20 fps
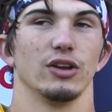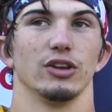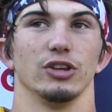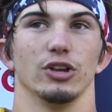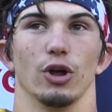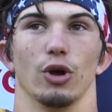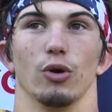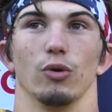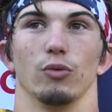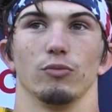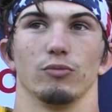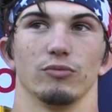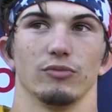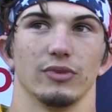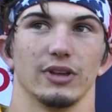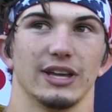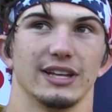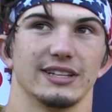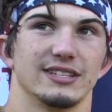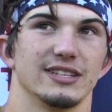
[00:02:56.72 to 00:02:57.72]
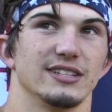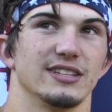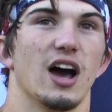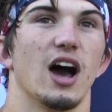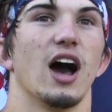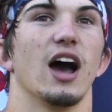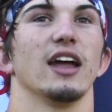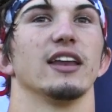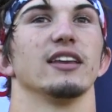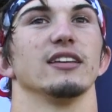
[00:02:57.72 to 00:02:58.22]
you know, it's his
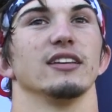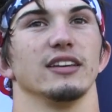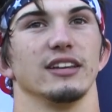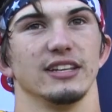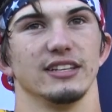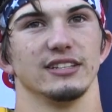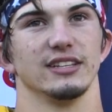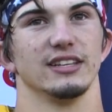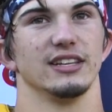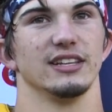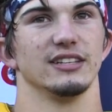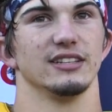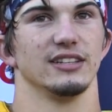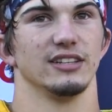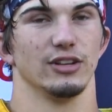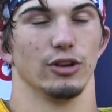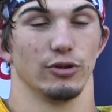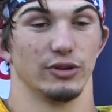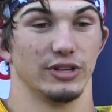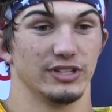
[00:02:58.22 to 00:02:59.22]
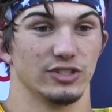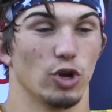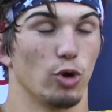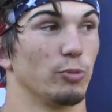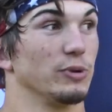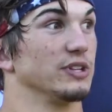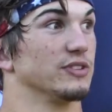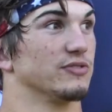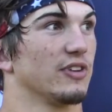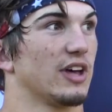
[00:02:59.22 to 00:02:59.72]
hot and he's
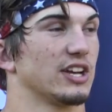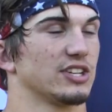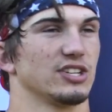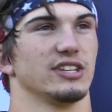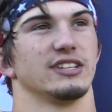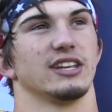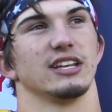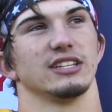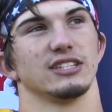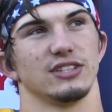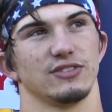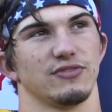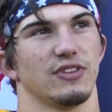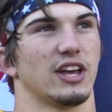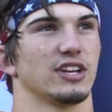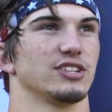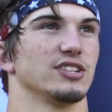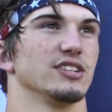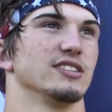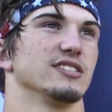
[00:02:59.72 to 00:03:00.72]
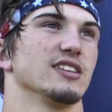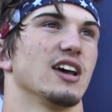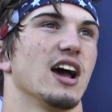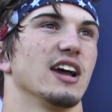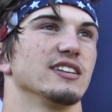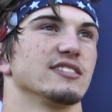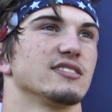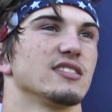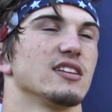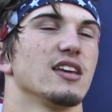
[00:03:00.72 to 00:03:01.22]
open, he's flashing his hands, he's flashing his
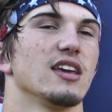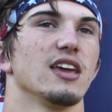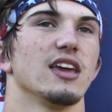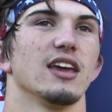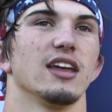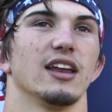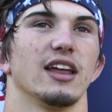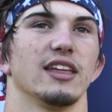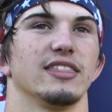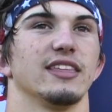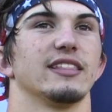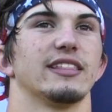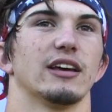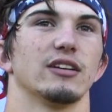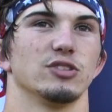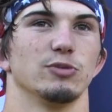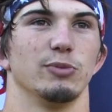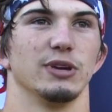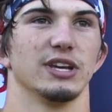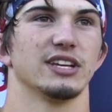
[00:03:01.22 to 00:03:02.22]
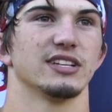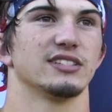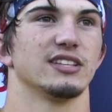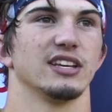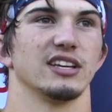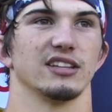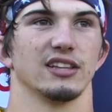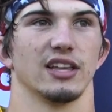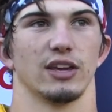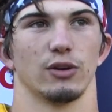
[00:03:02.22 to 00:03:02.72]
eyes. And I think that was the biggest
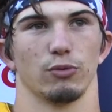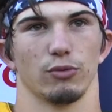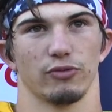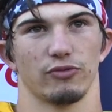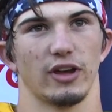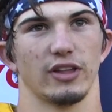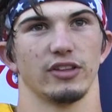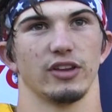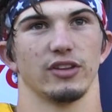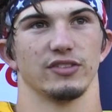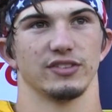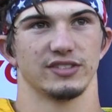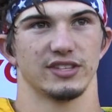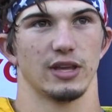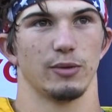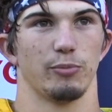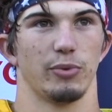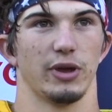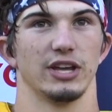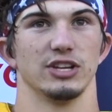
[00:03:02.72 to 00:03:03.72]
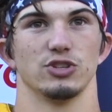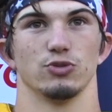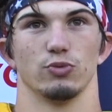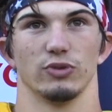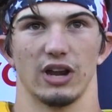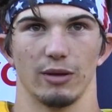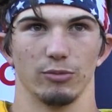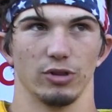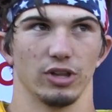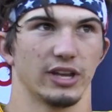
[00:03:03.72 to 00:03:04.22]
thing, like, we're finally on the same page of
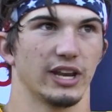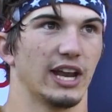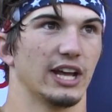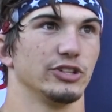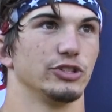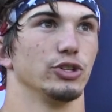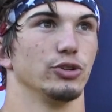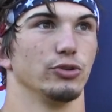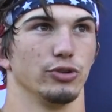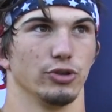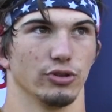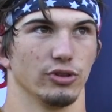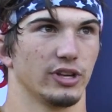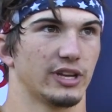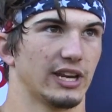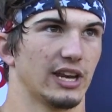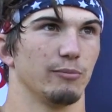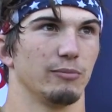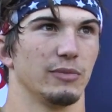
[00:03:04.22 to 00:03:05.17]
when I'm looking at you, you're looking